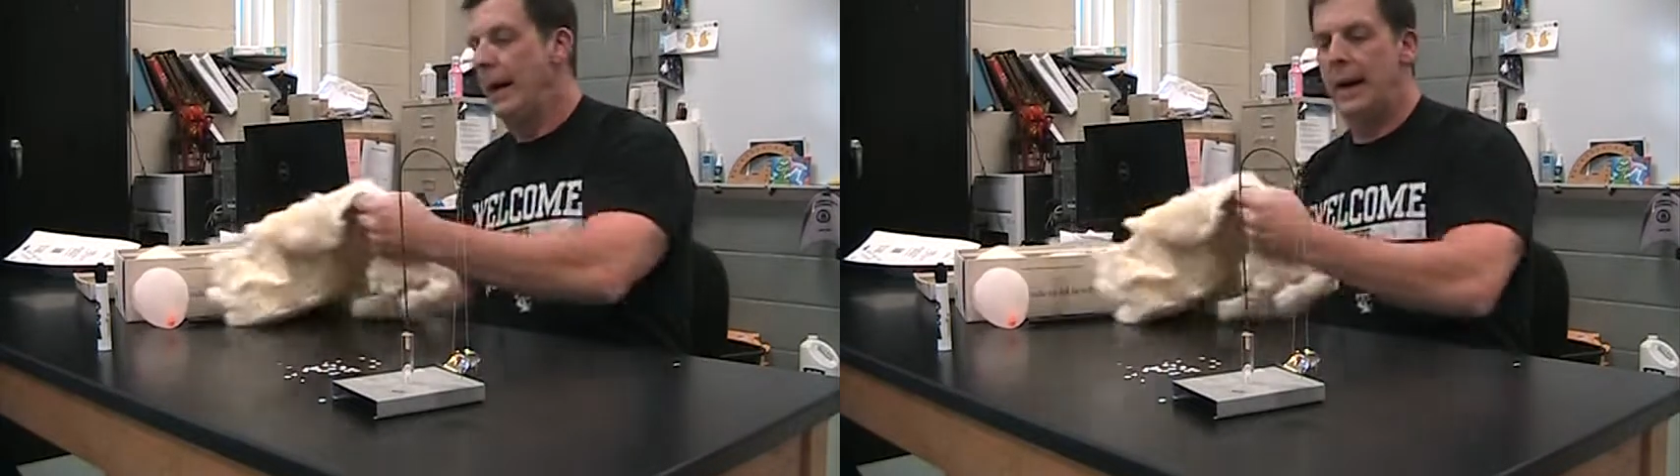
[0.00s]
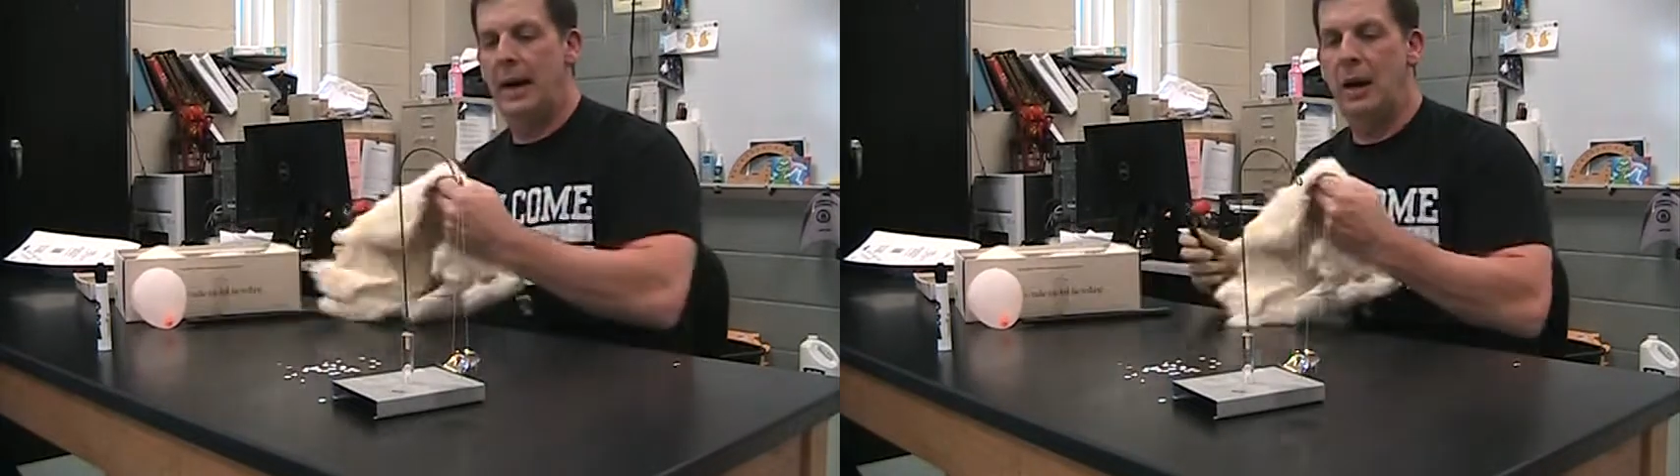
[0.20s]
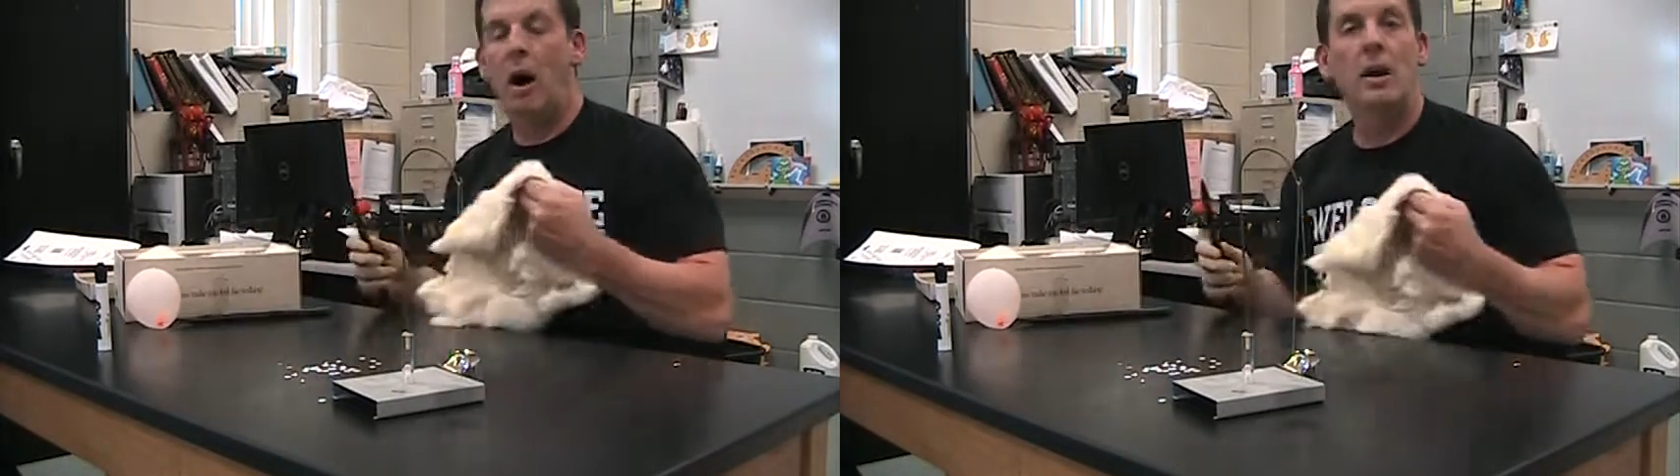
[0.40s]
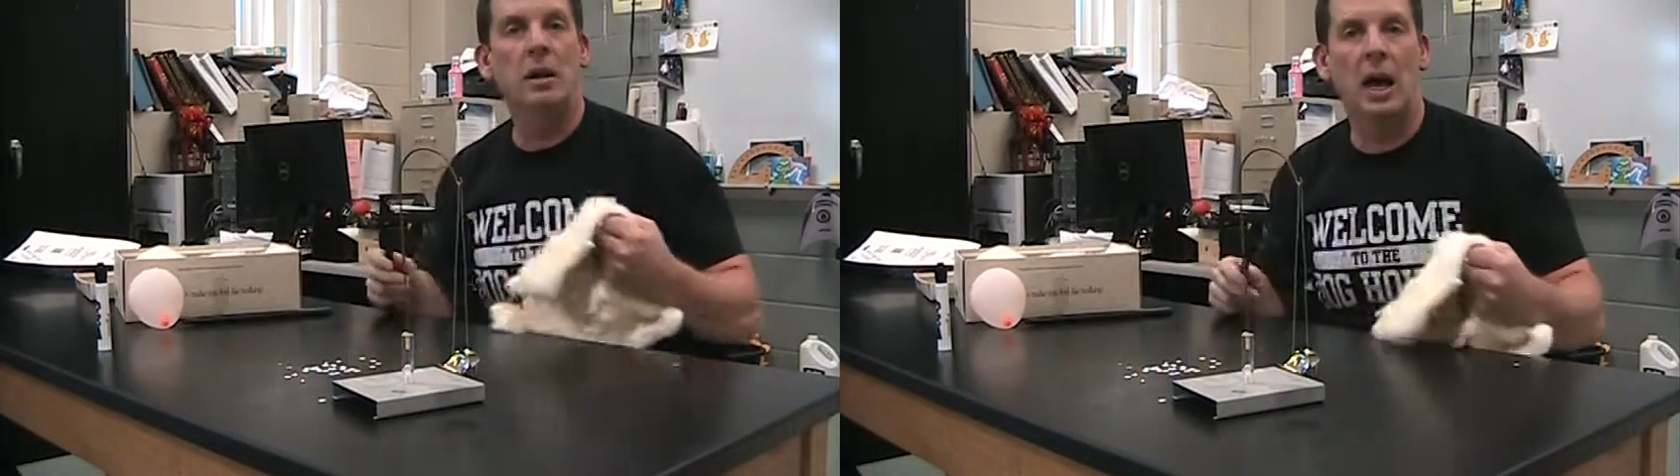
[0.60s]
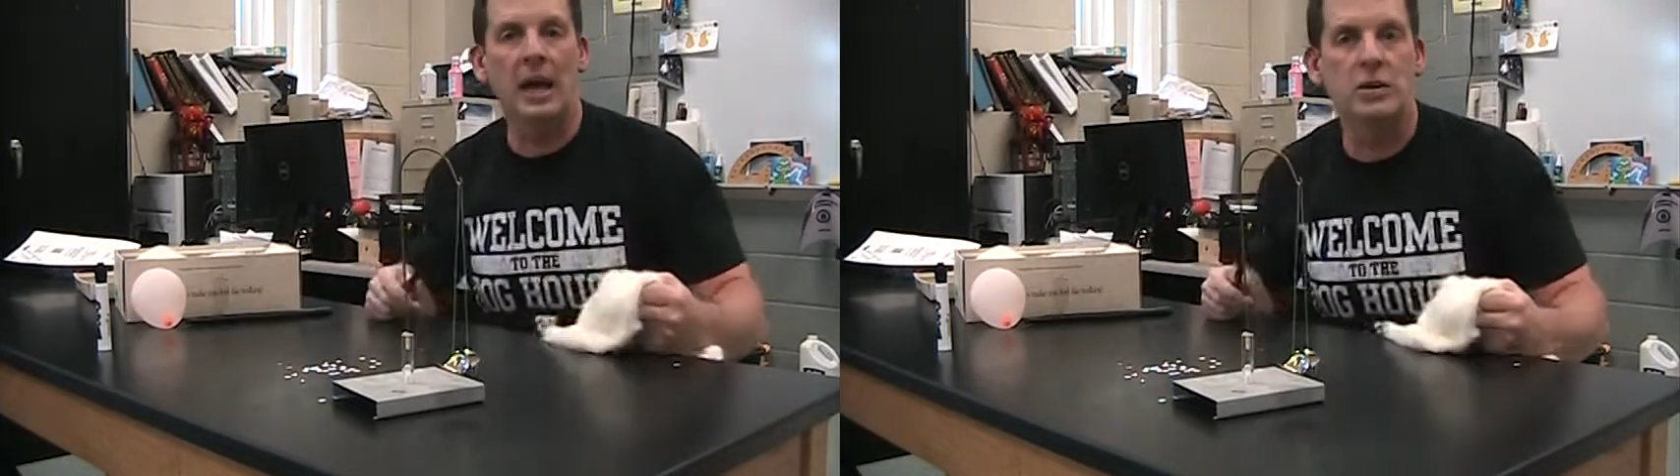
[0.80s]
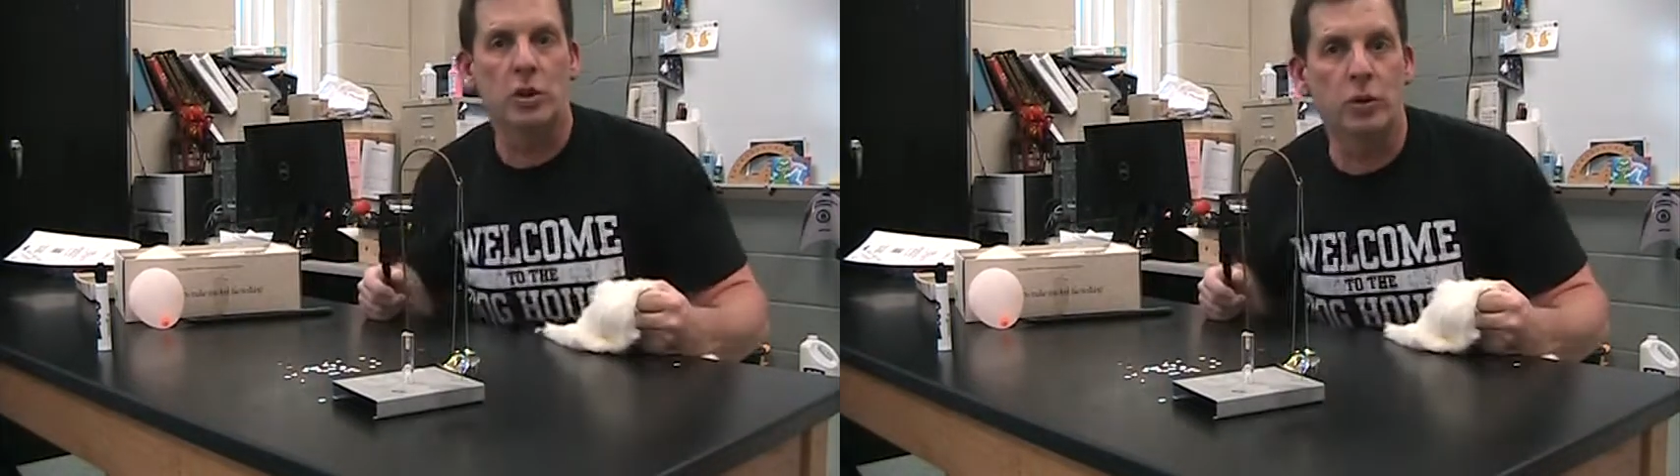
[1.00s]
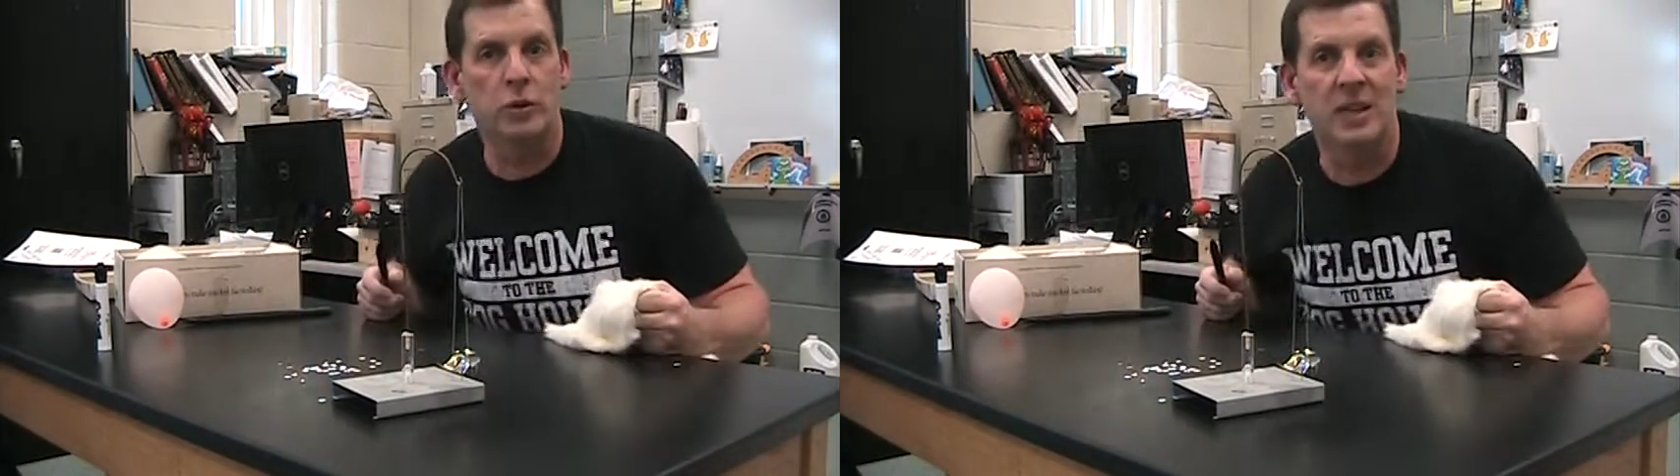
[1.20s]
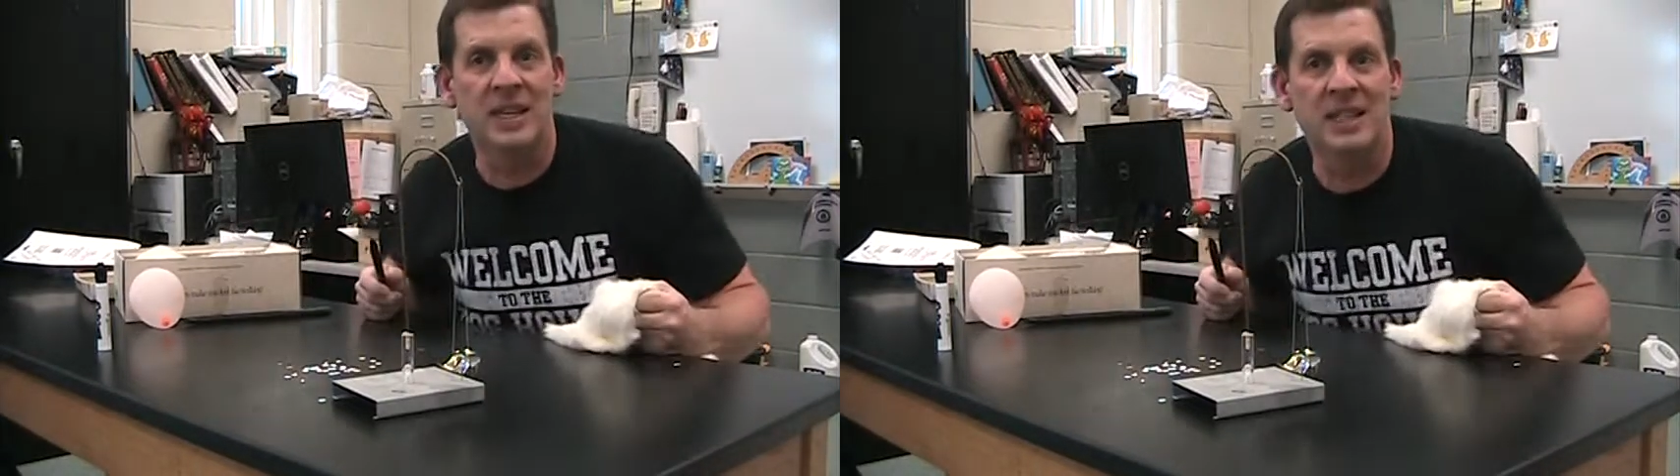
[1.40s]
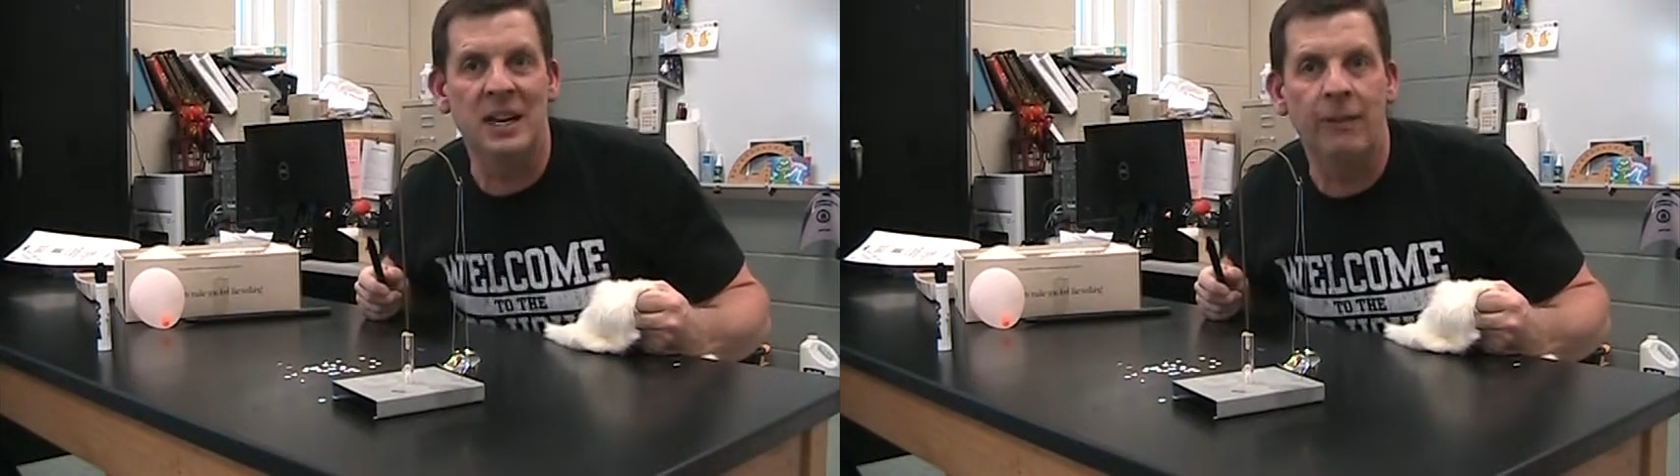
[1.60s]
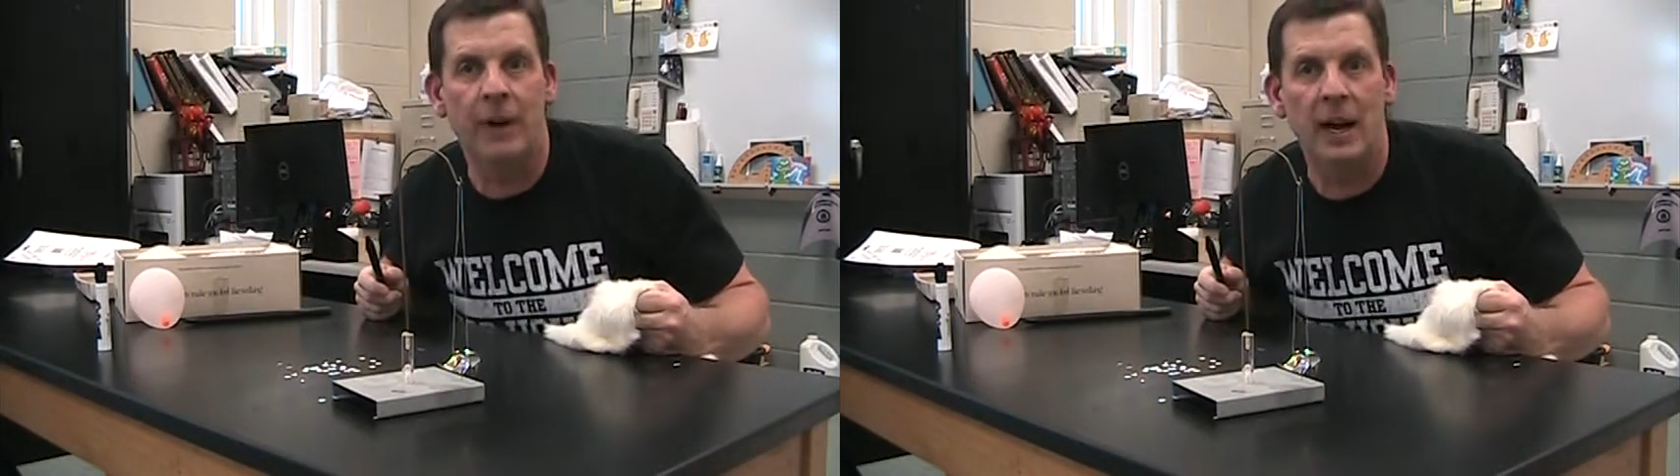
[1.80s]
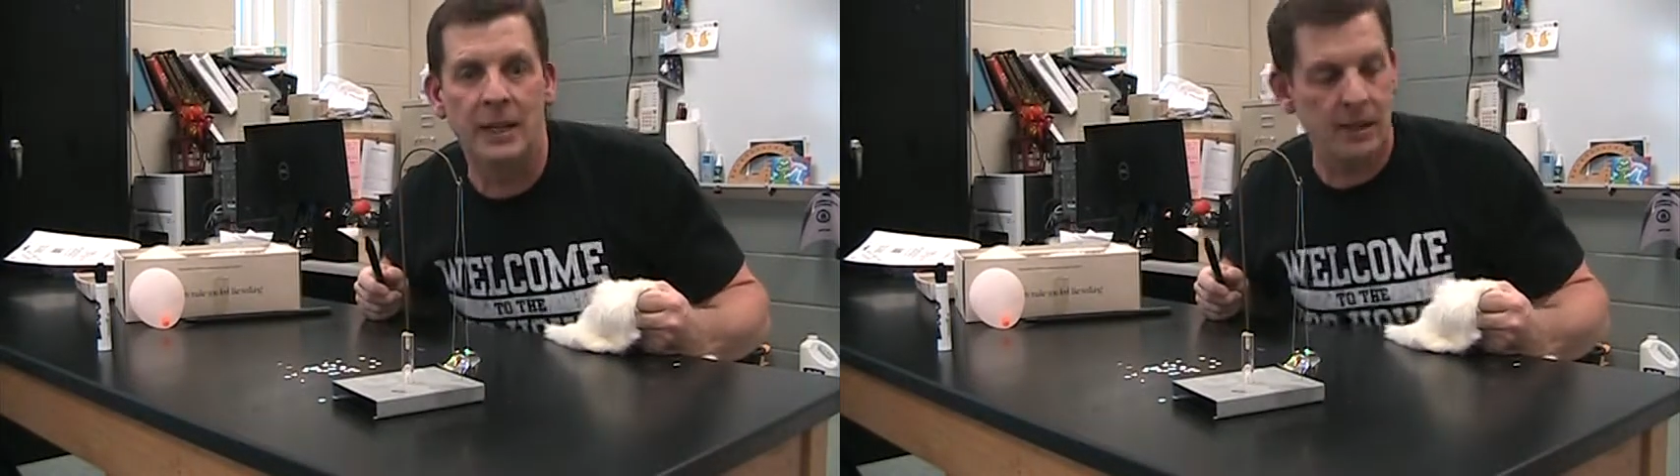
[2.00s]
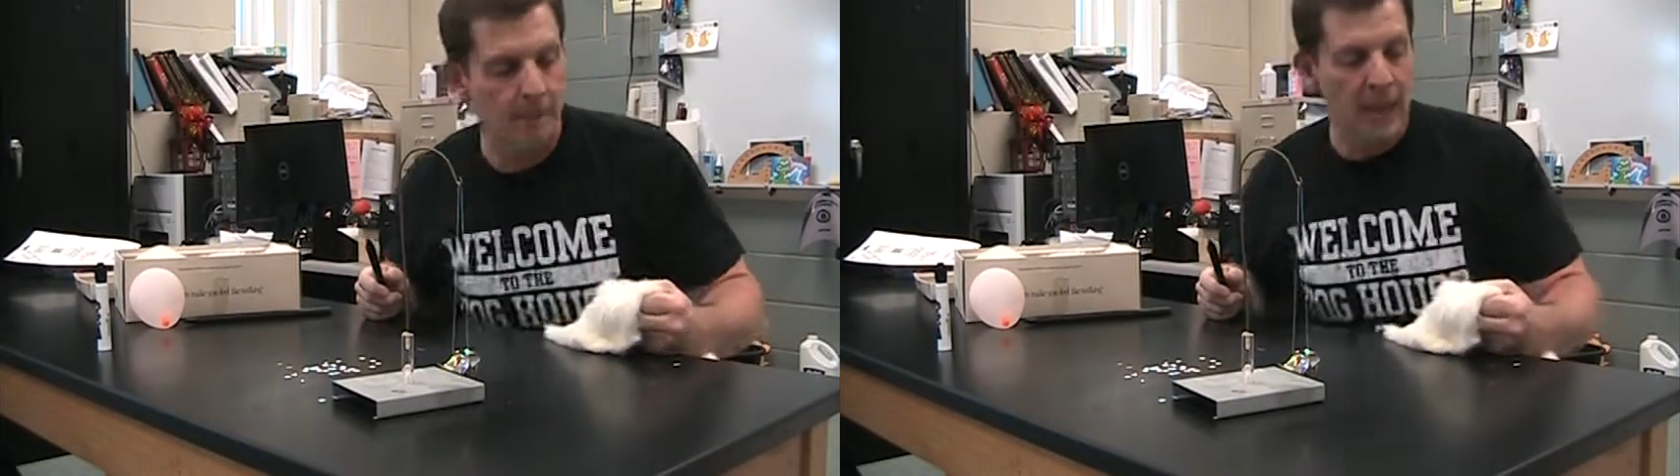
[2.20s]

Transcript: online, so those are easy to find.